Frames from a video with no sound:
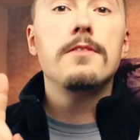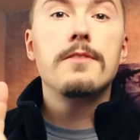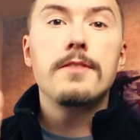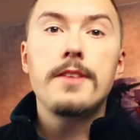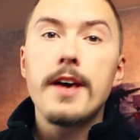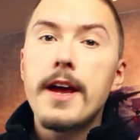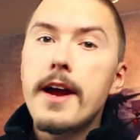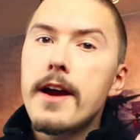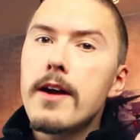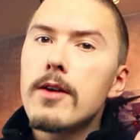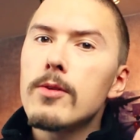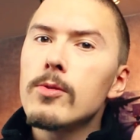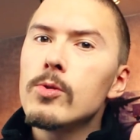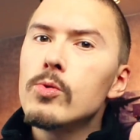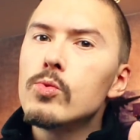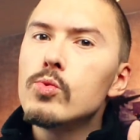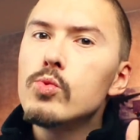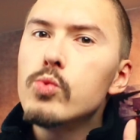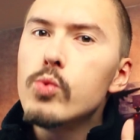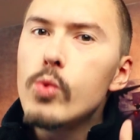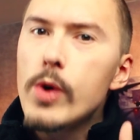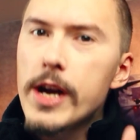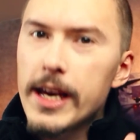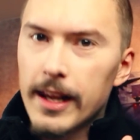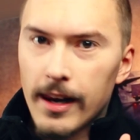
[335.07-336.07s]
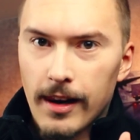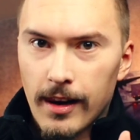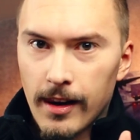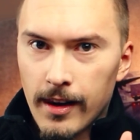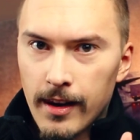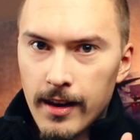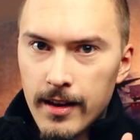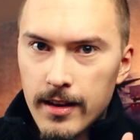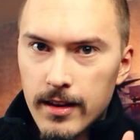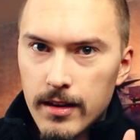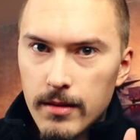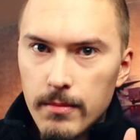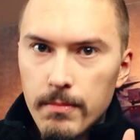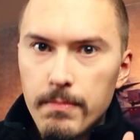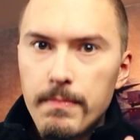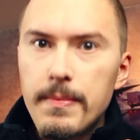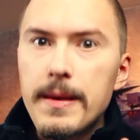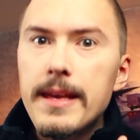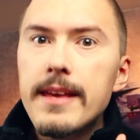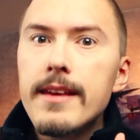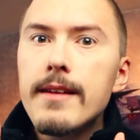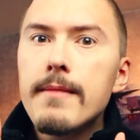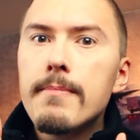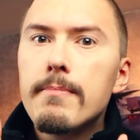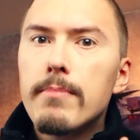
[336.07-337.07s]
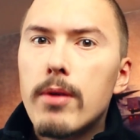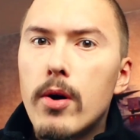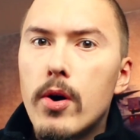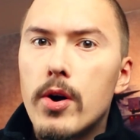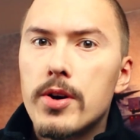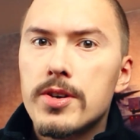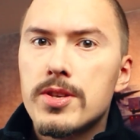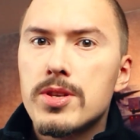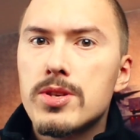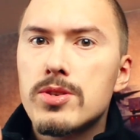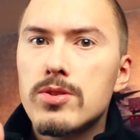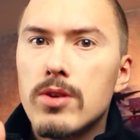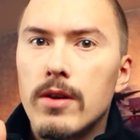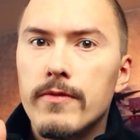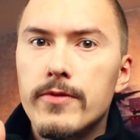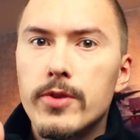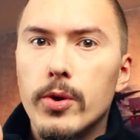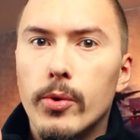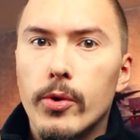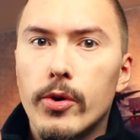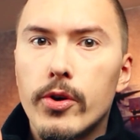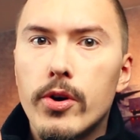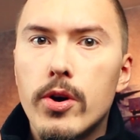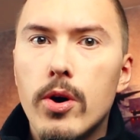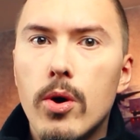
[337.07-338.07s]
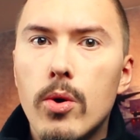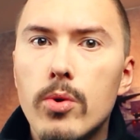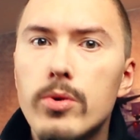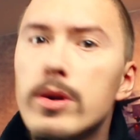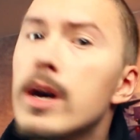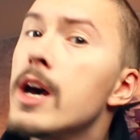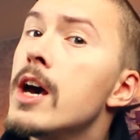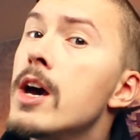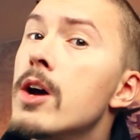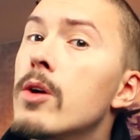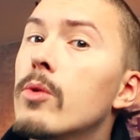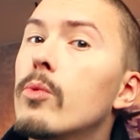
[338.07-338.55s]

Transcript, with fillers: There will be parts of your code